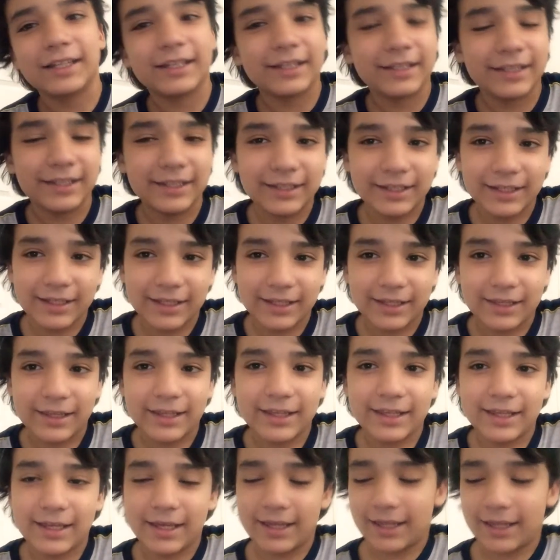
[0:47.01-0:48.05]
He
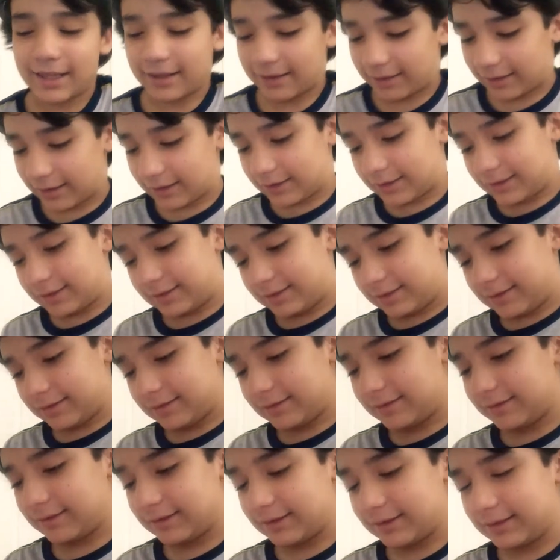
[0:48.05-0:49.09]
he has a
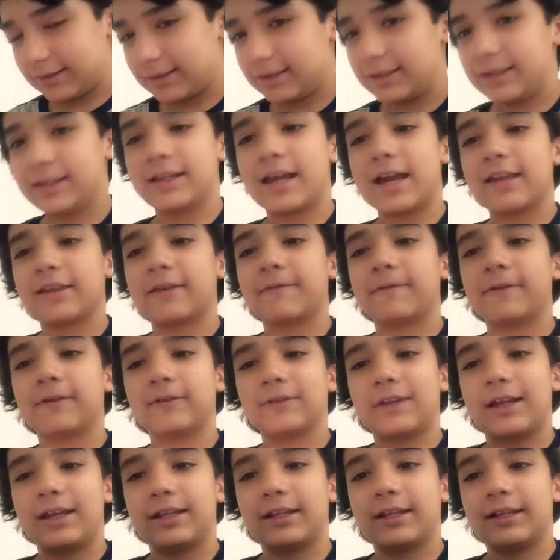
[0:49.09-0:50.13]
he has a
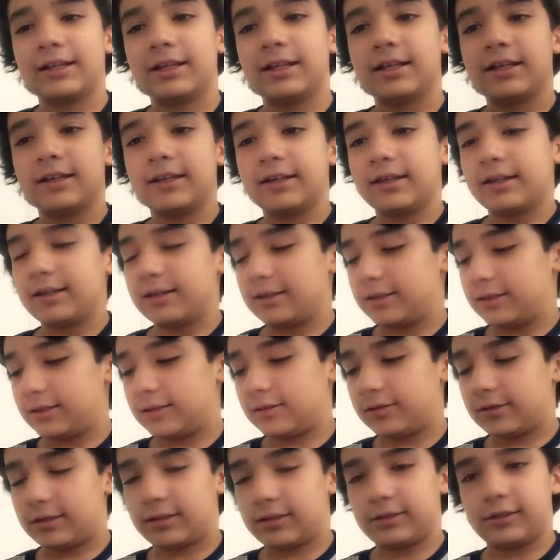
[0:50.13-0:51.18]
phone like
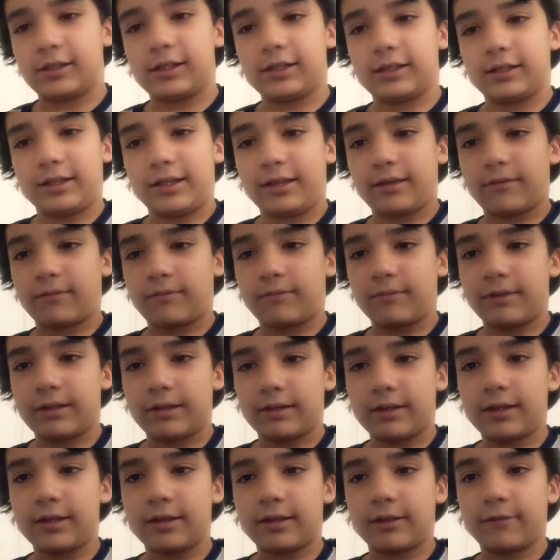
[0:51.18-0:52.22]
no no like this, but
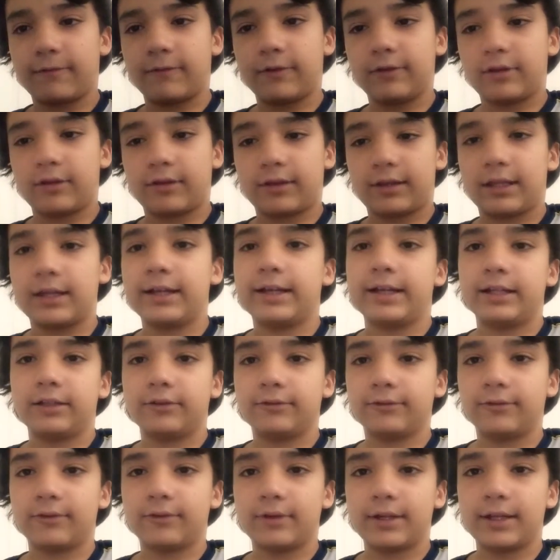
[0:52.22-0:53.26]
his phone is an
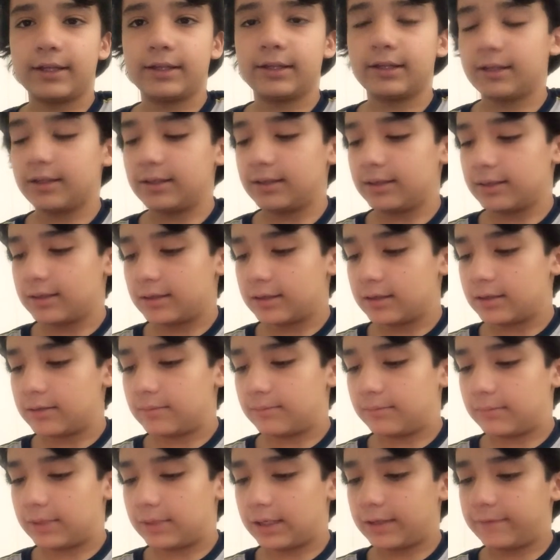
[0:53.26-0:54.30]
Android.
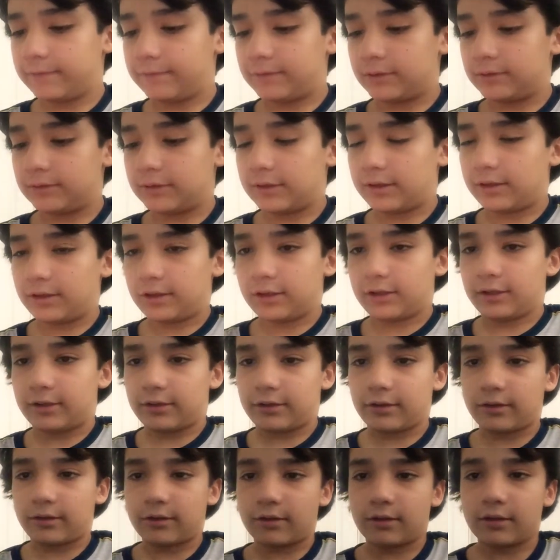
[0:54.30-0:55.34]
My phone is
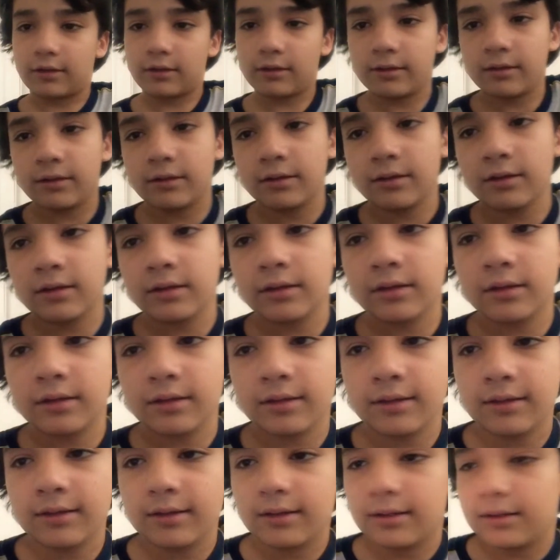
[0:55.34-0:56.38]
just
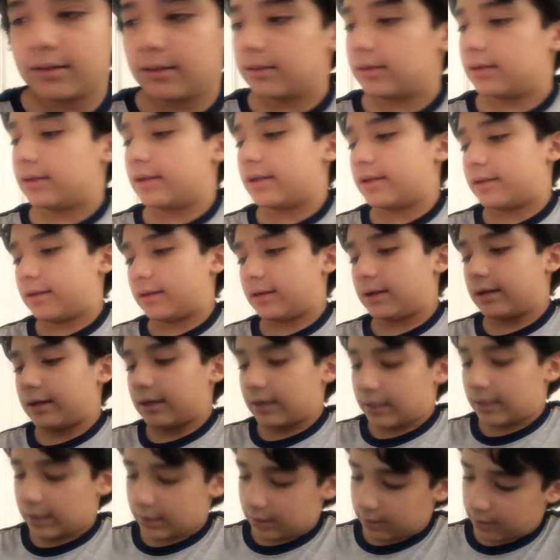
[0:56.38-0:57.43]
is that
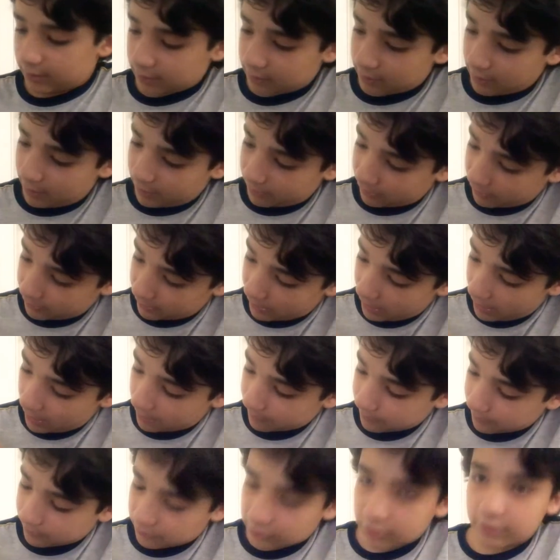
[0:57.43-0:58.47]
I at least an
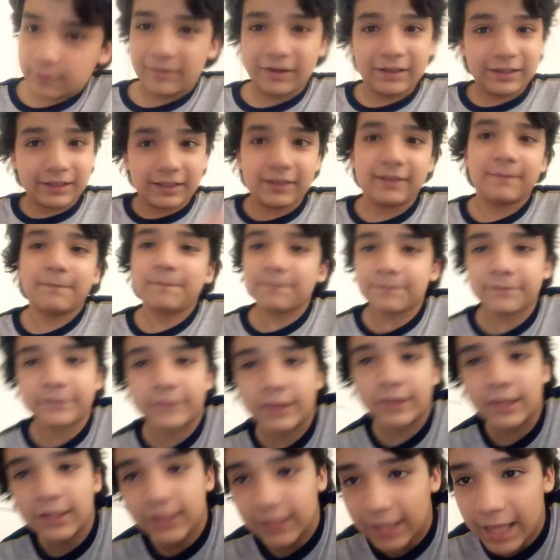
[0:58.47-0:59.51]
Apple, but
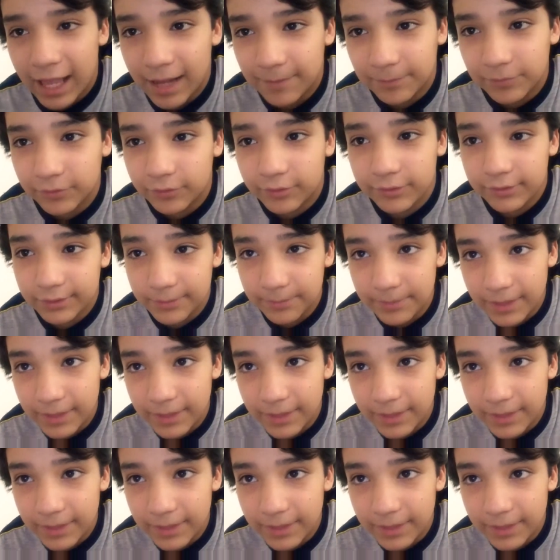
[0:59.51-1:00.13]
Apple is the